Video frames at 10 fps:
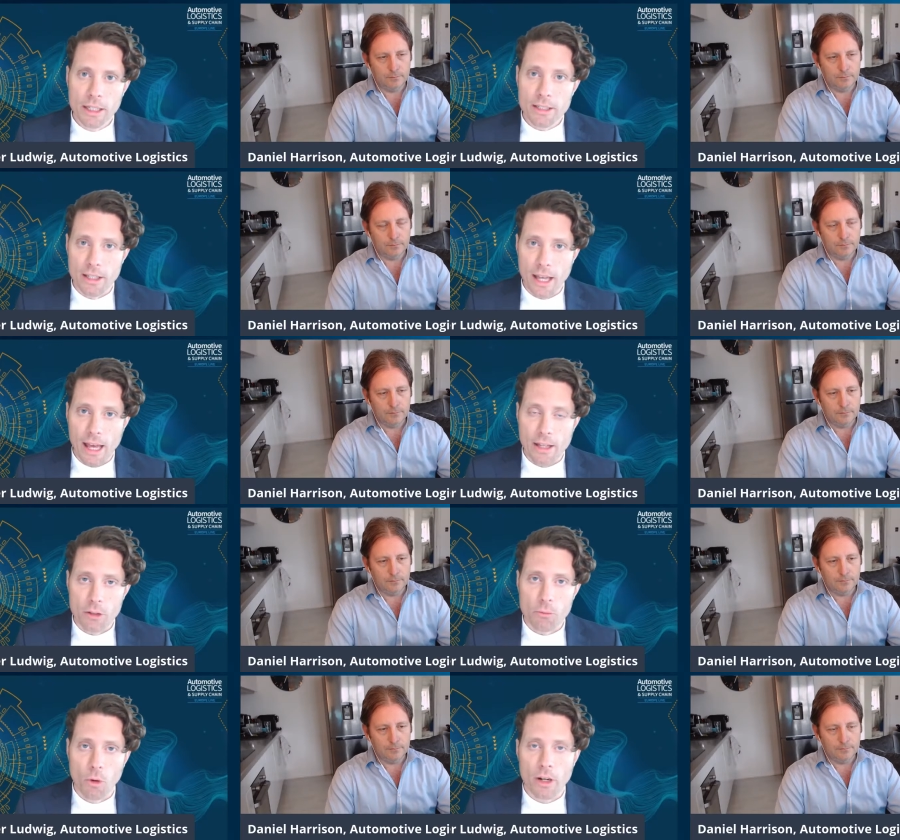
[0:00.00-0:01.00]
Speaker 1: today, this
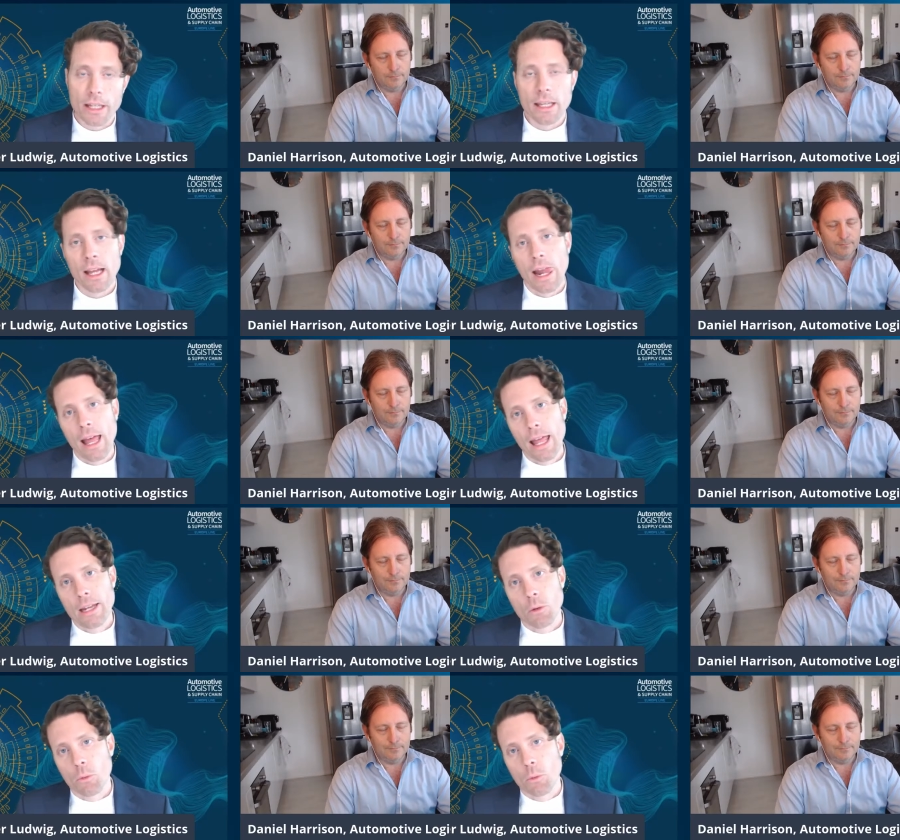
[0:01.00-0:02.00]
morning,
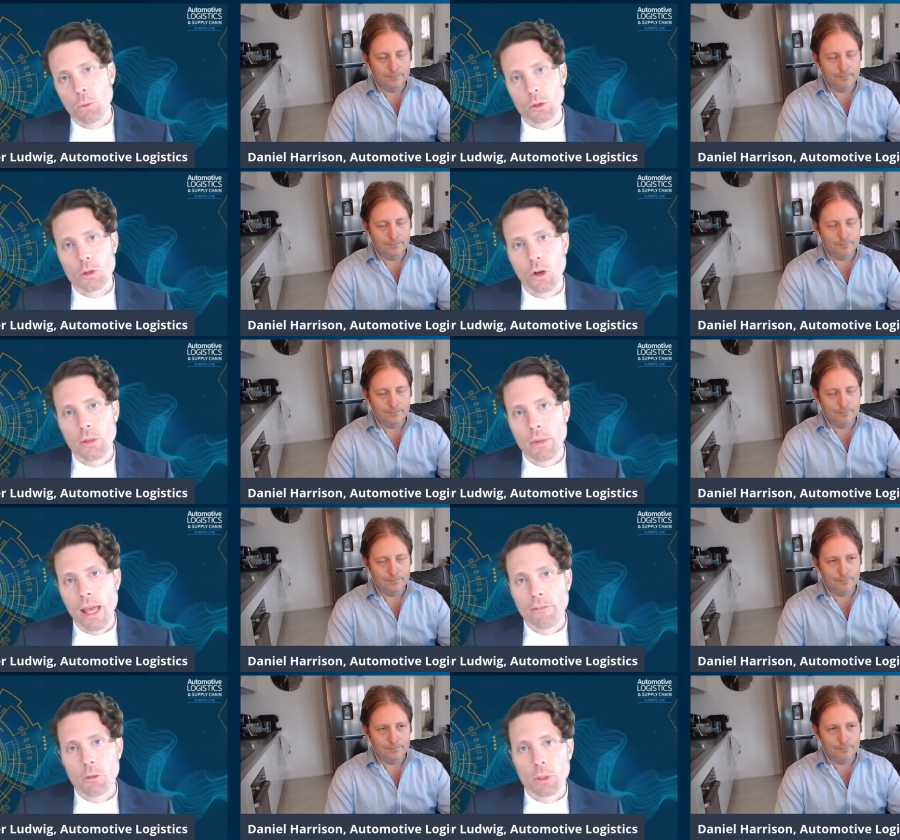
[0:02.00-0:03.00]
and will join me
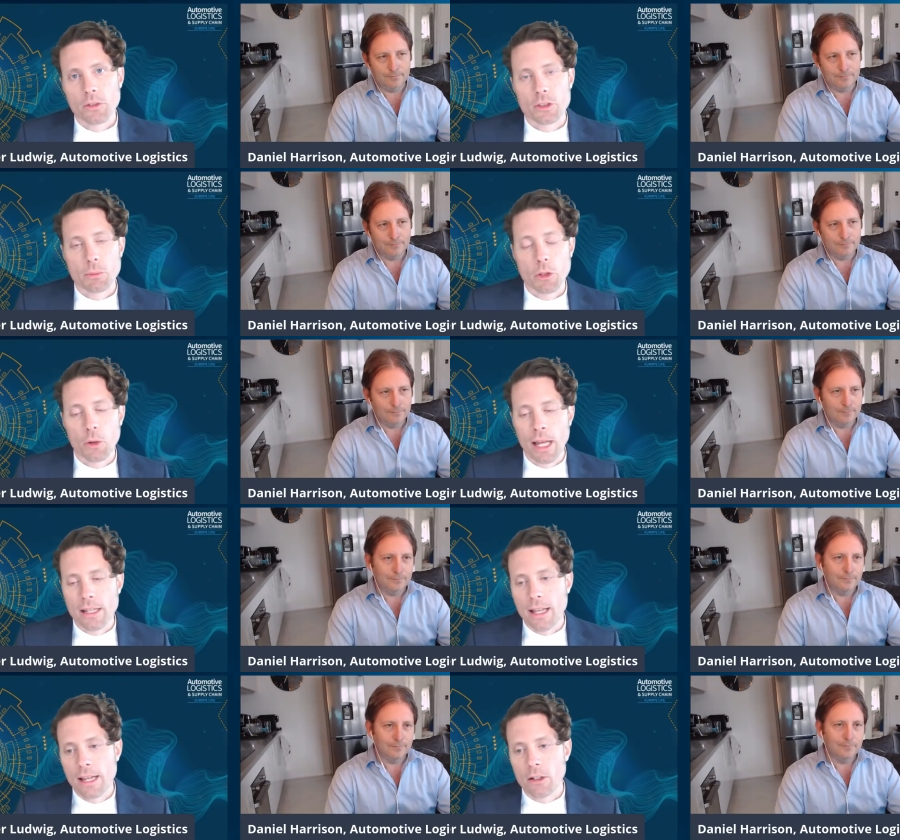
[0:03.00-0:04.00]
afterwards for some Q&A.
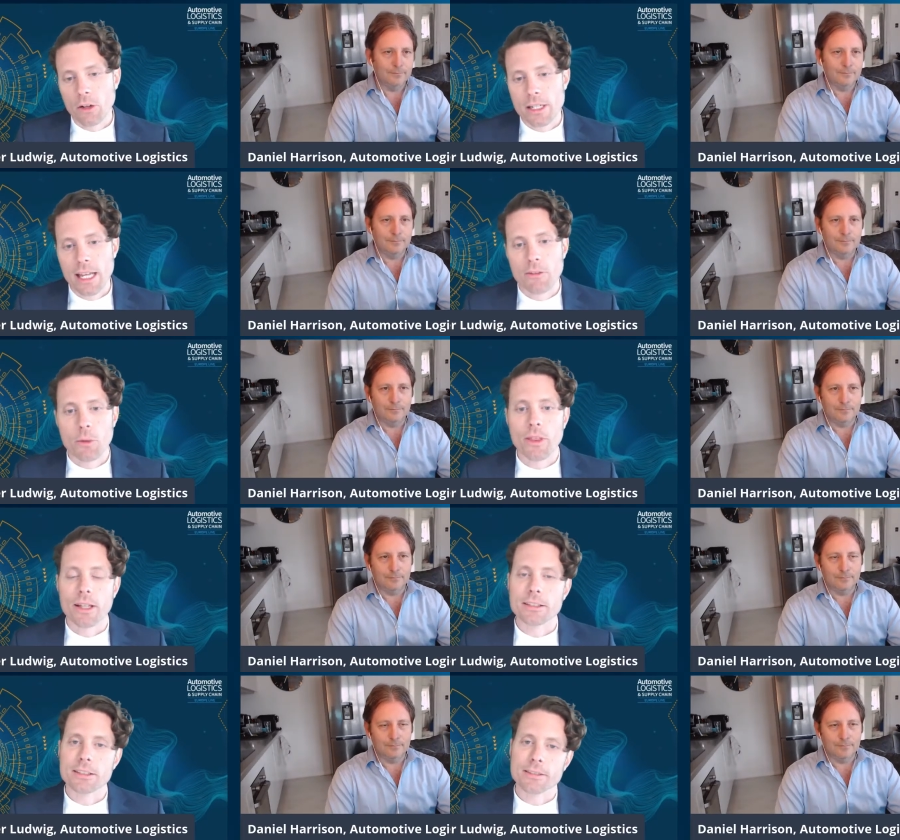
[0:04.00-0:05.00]
Daniel, great to have you with
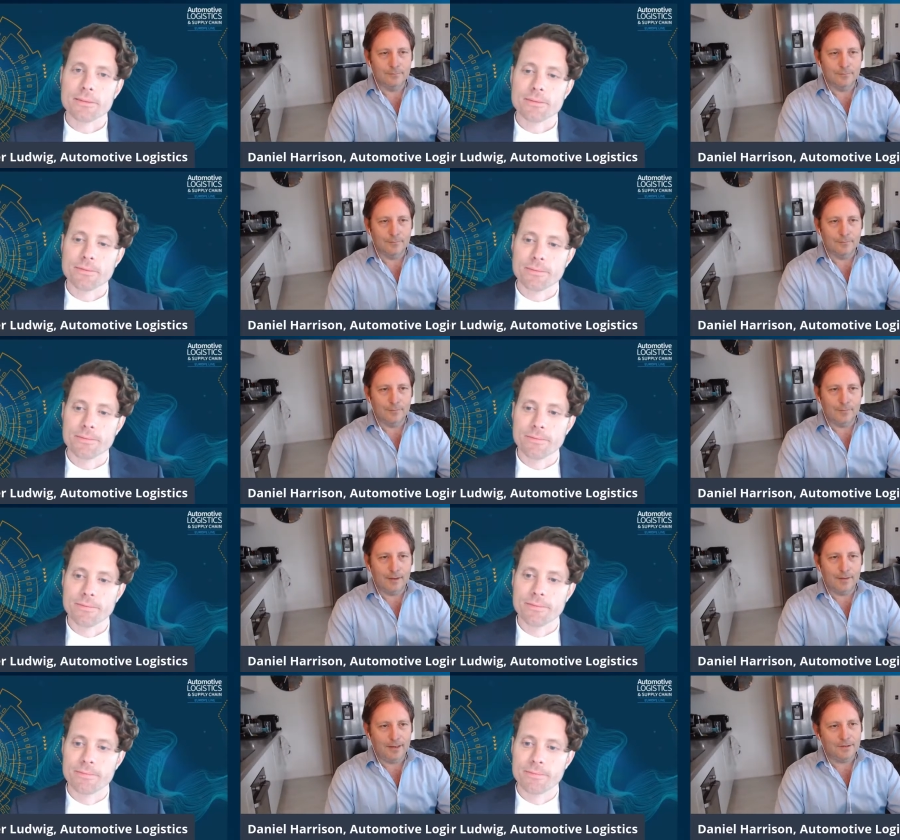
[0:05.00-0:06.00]
us.
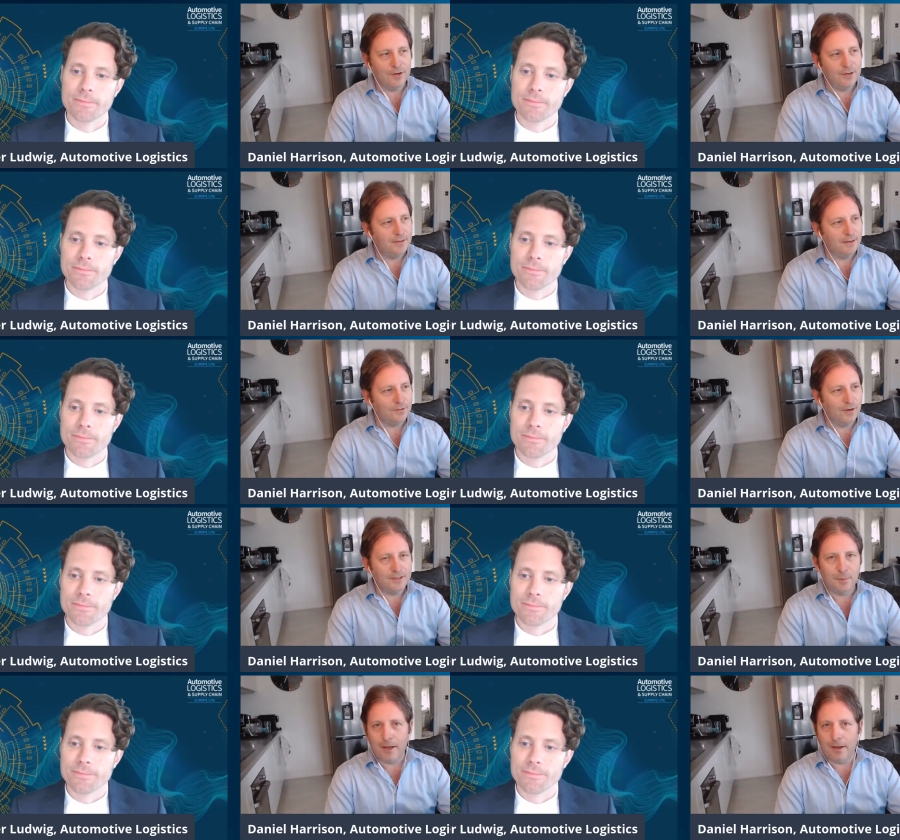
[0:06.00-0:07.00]
Speaker 2: Thanks, Chris. It's
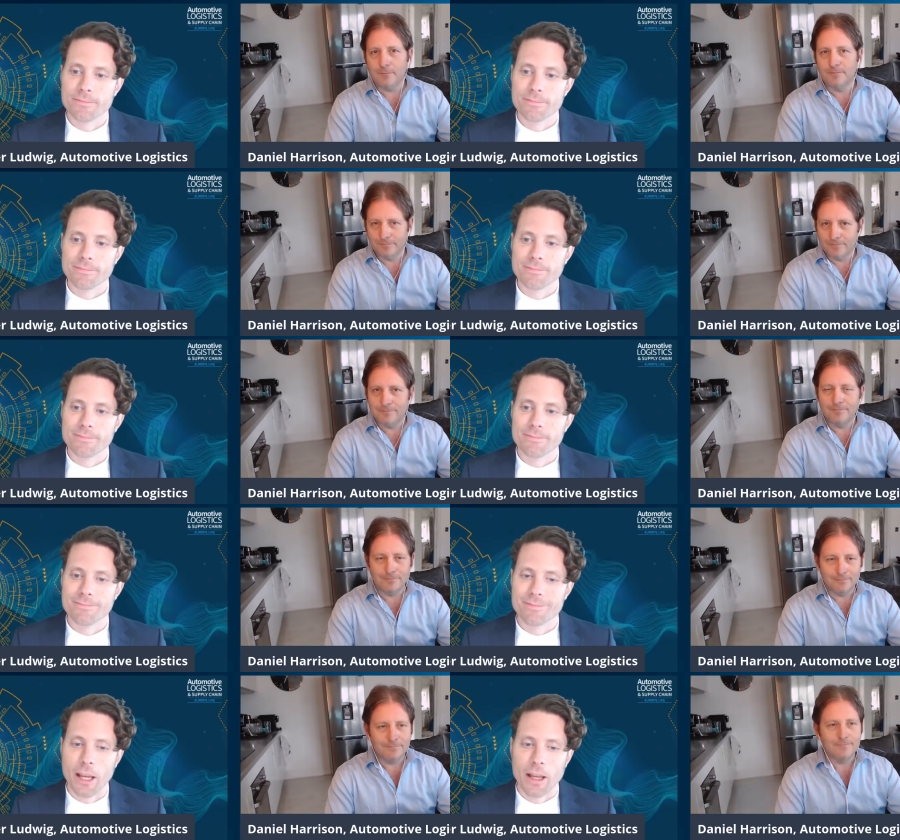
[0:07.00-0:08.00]
great to be here.
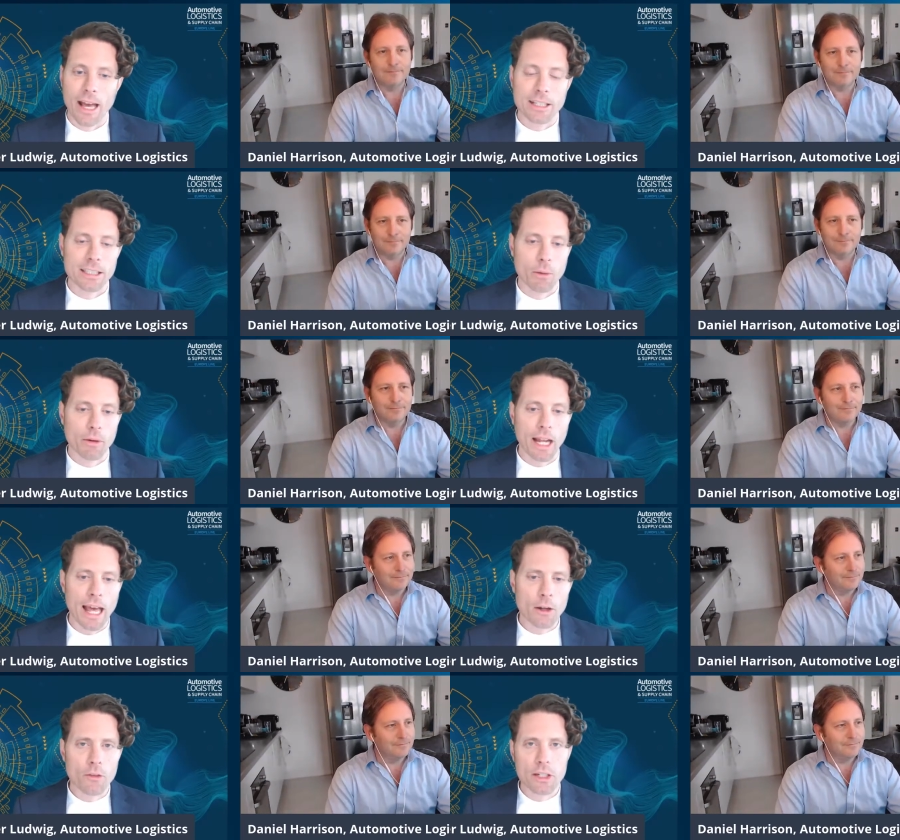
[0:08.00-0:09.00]
Speaker 1: Excellent. I'm going to
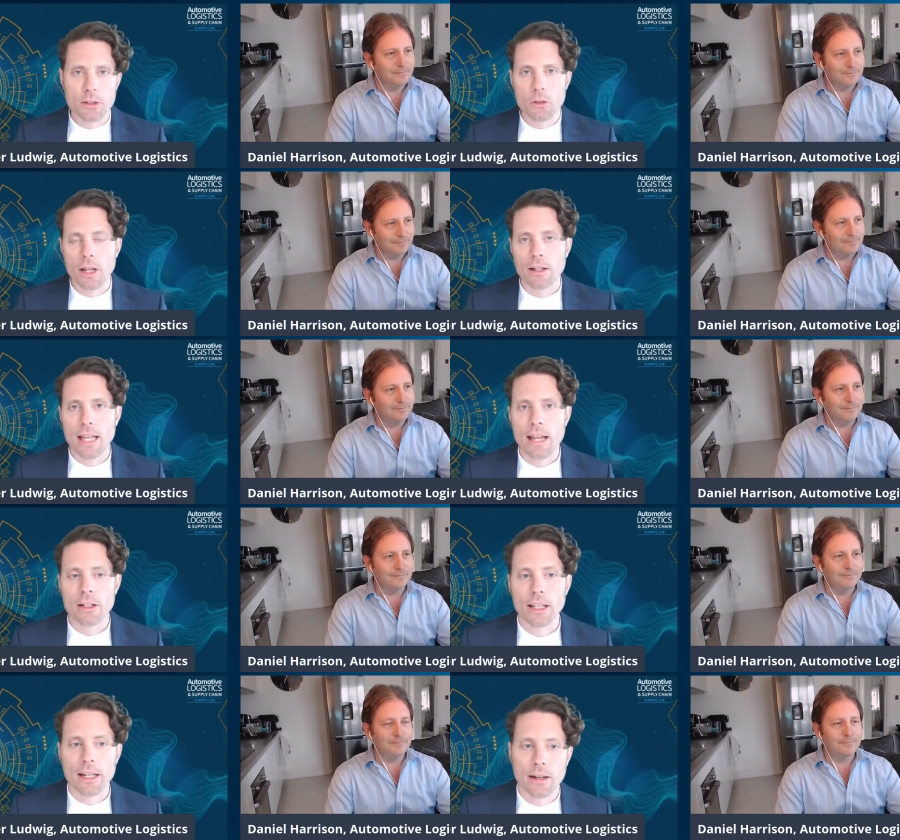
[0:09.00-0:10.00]
hand over to you now,
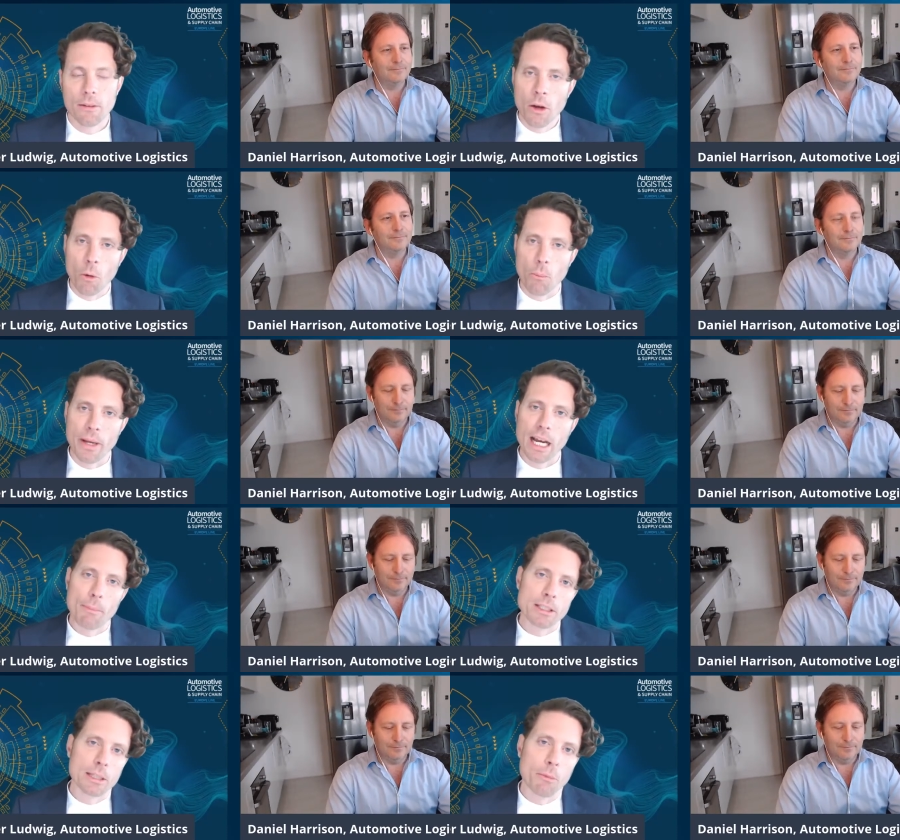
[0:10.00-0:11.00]
Daniel, and uh, we'll pick up
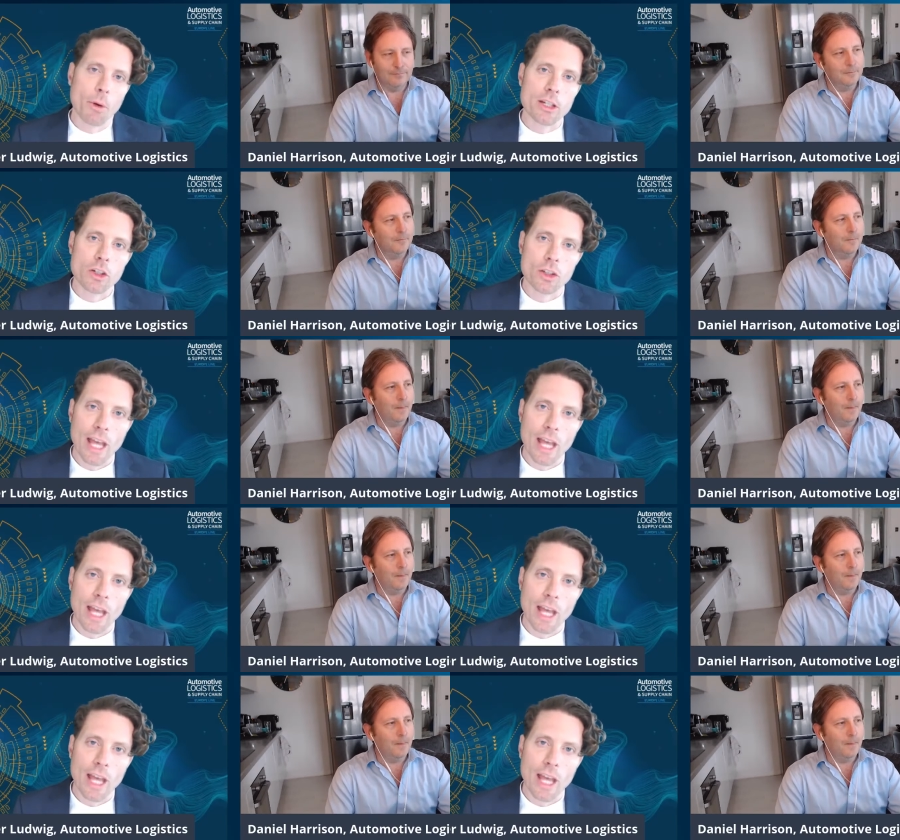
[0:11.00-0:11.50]
on some questions